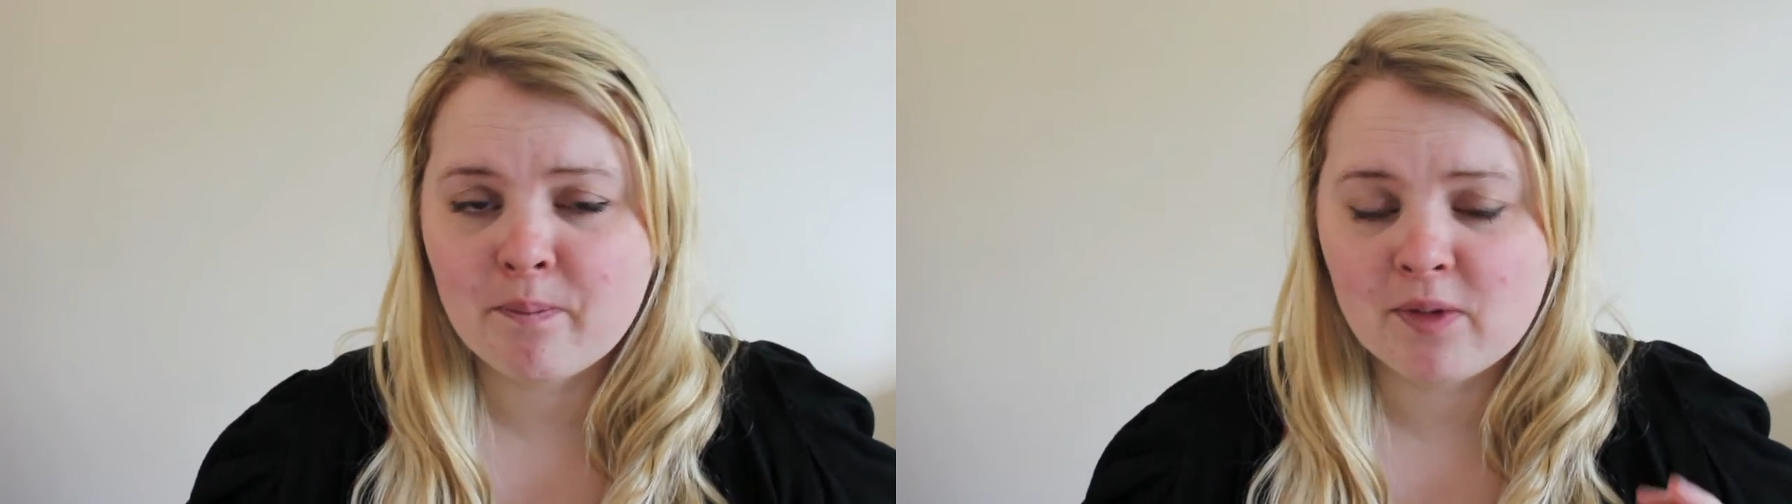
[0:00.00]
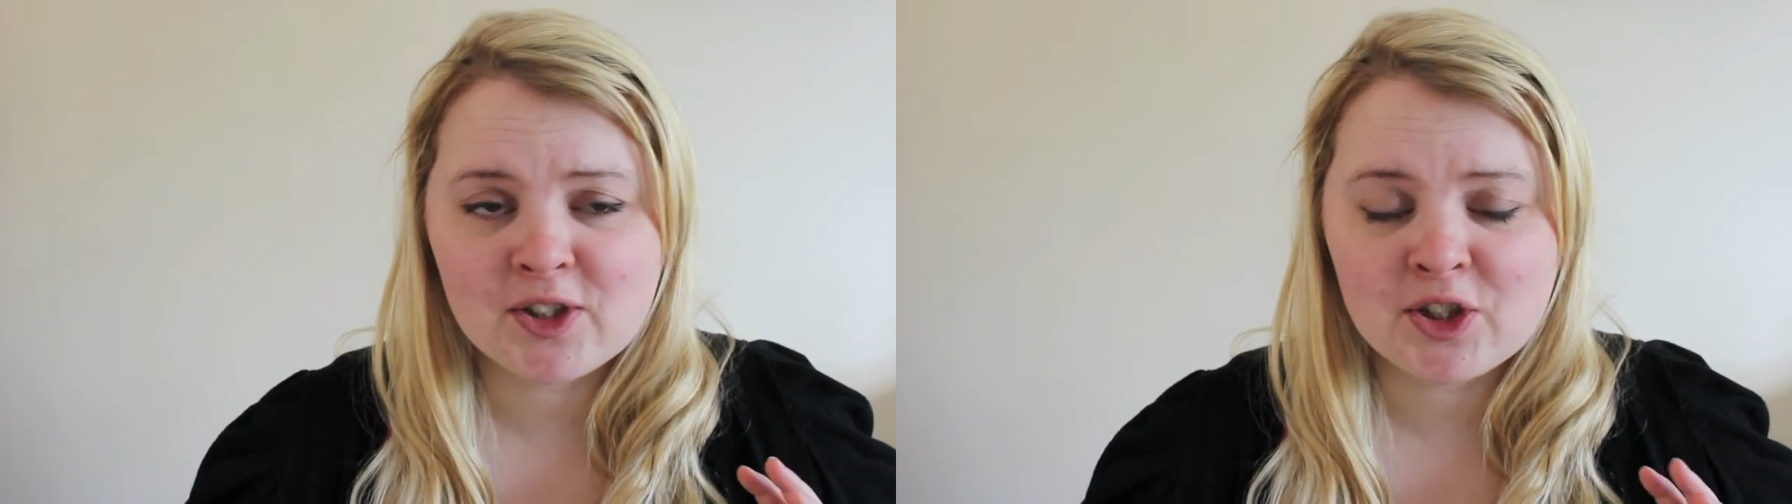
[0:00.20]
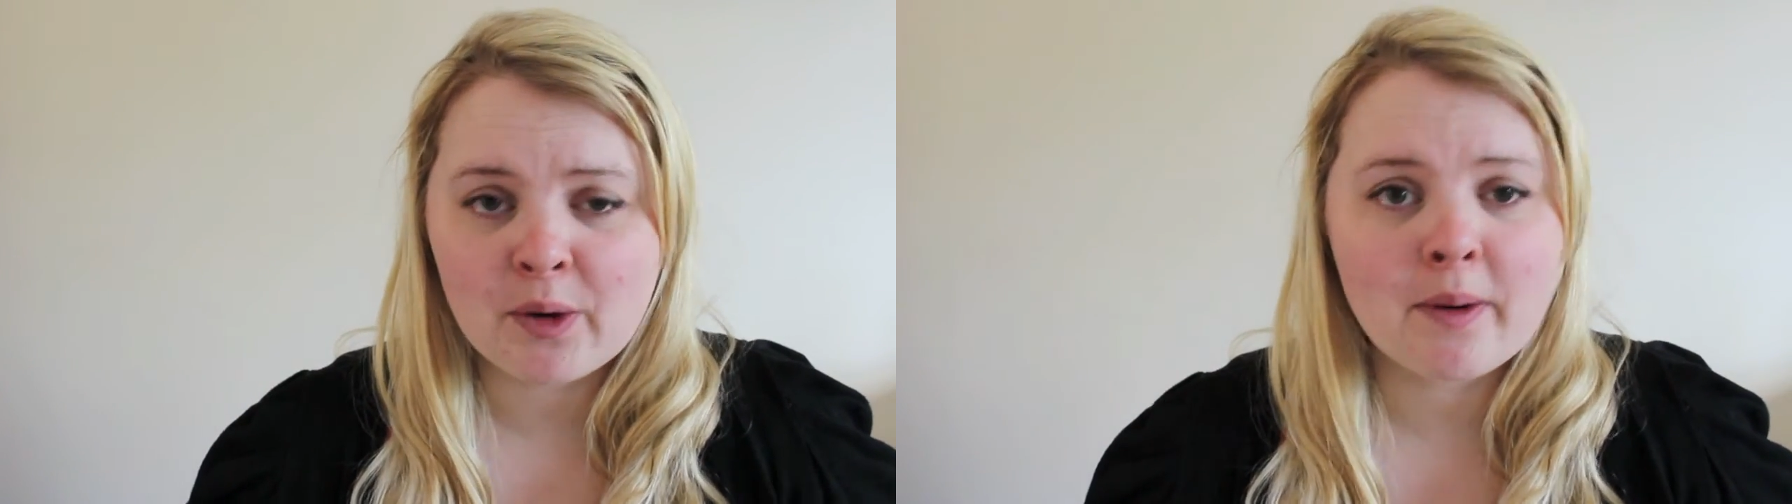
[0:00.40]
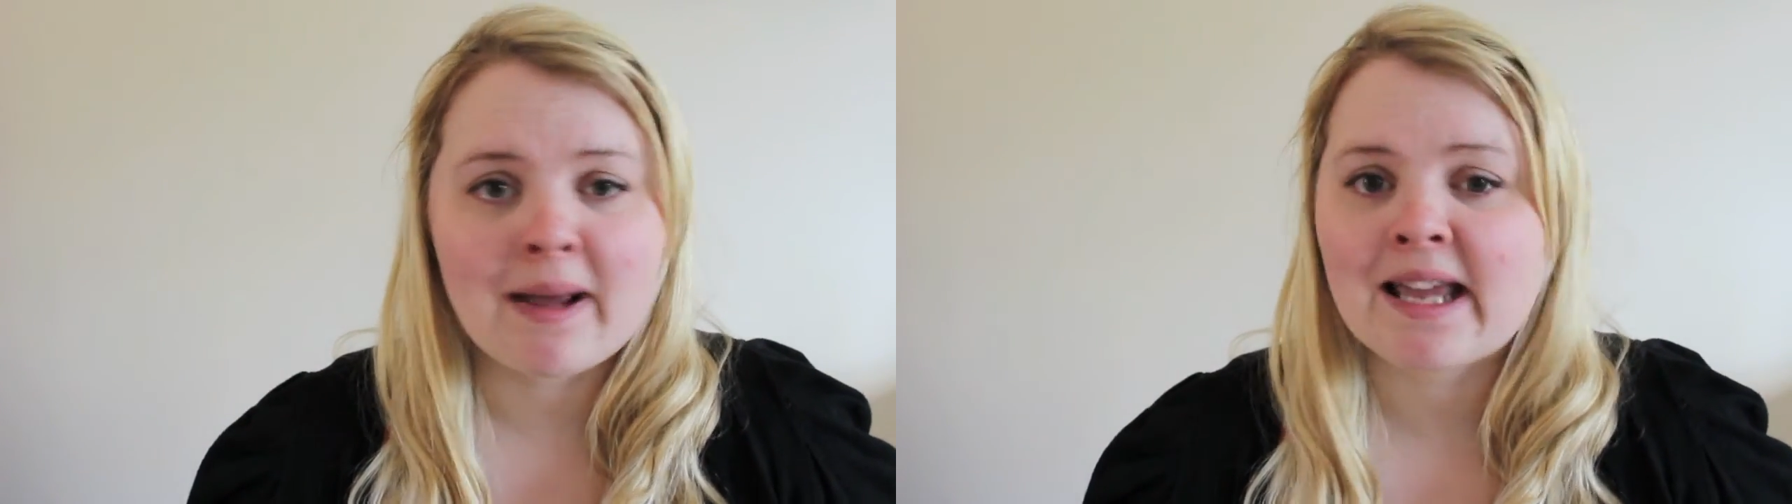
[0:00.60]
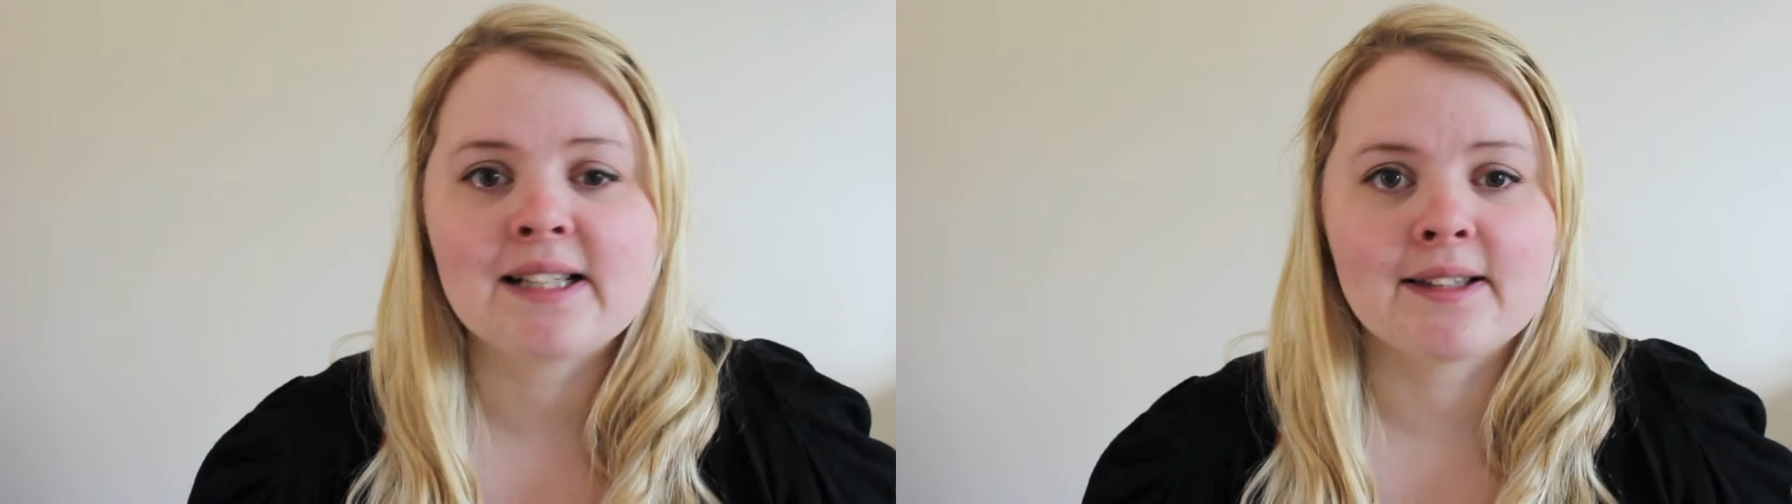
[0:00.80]
so
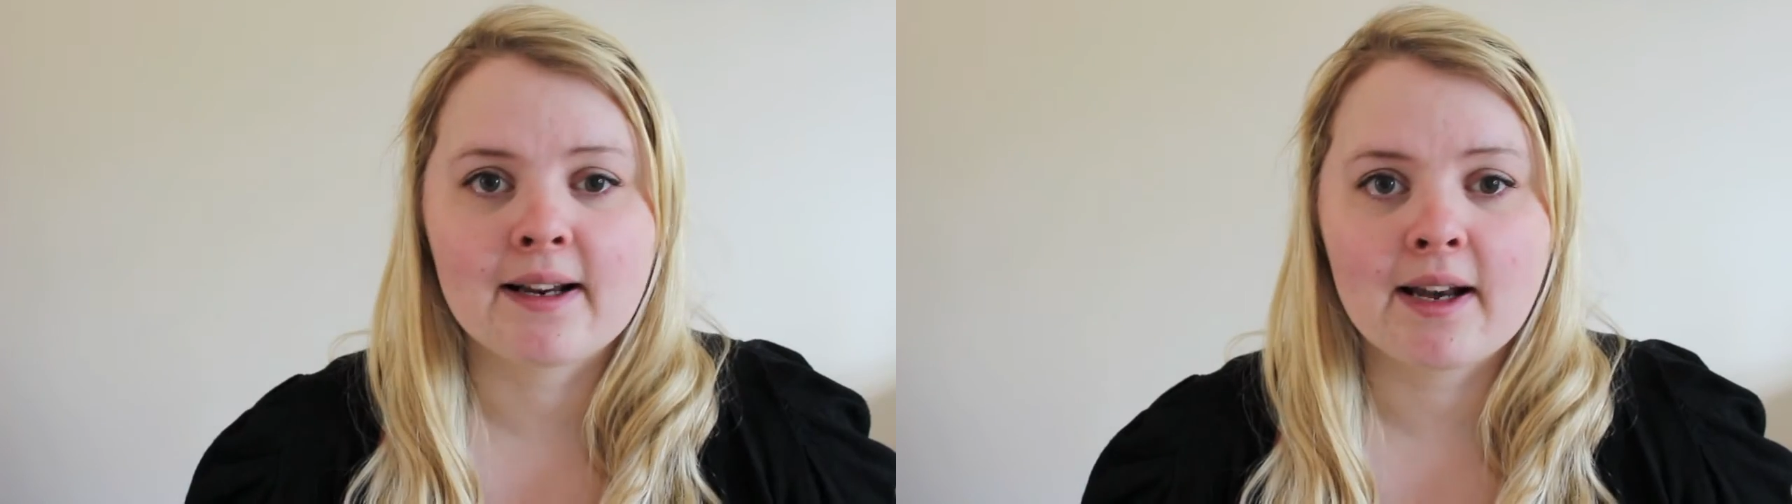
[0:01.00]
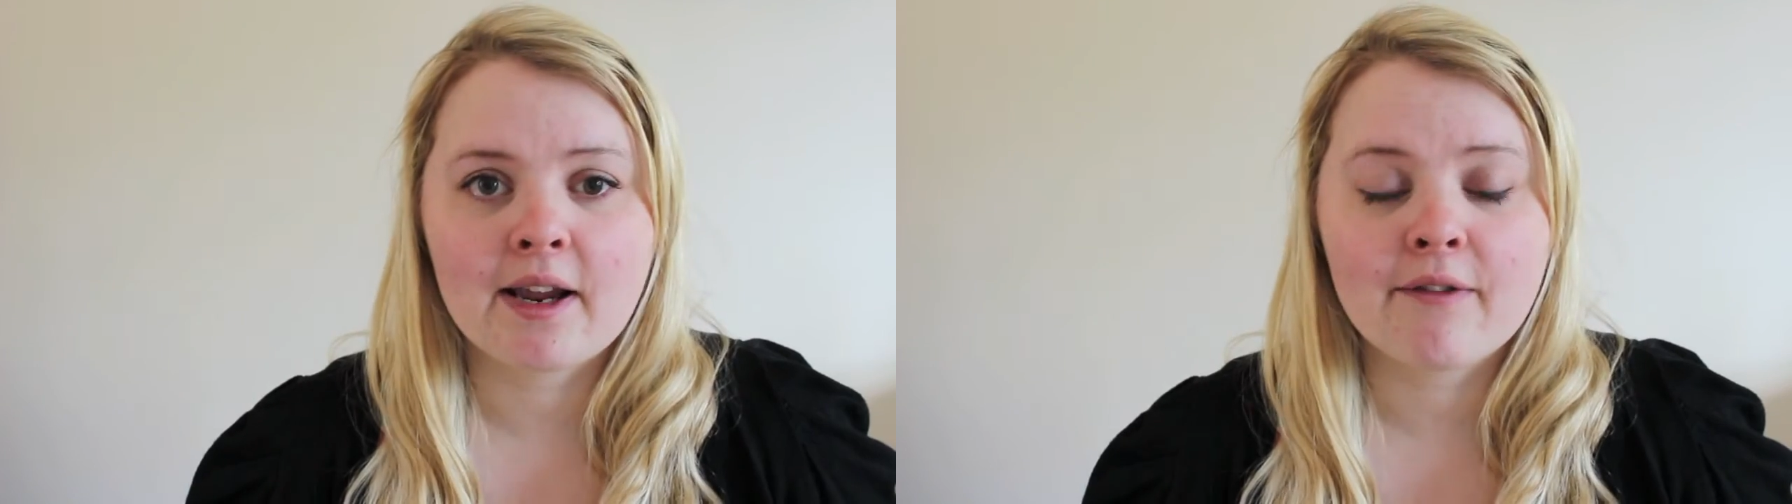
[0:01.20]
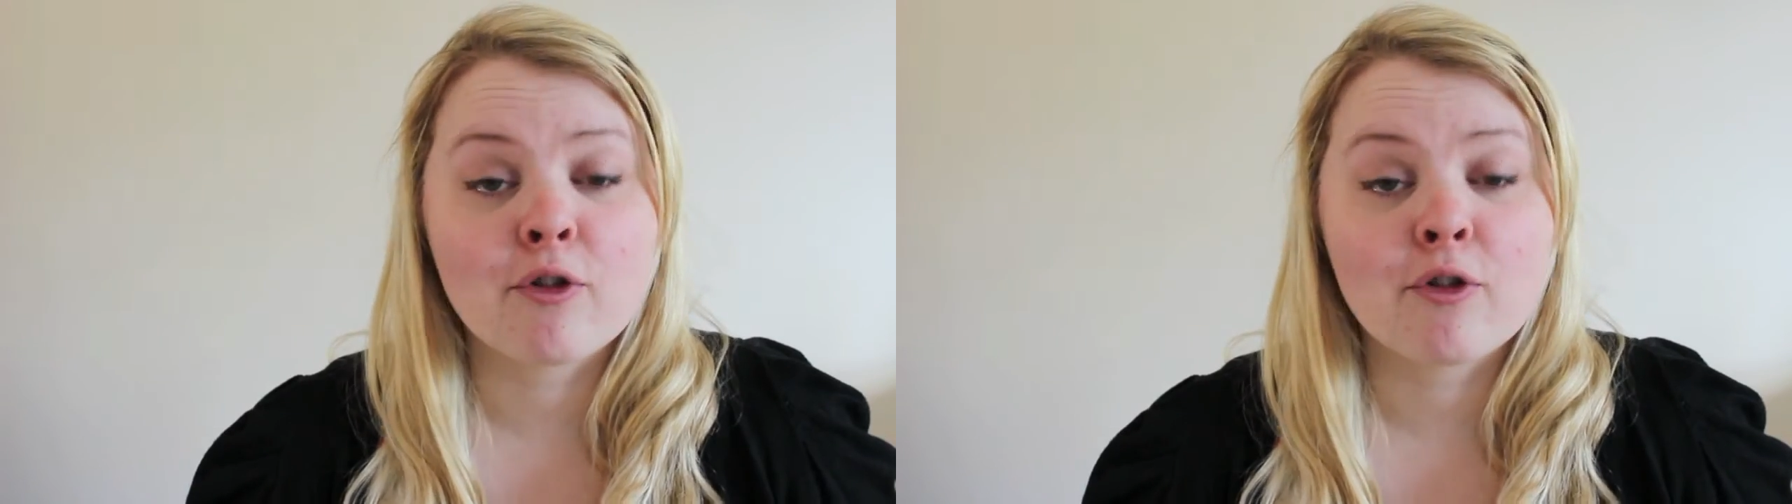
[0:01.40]
amazingly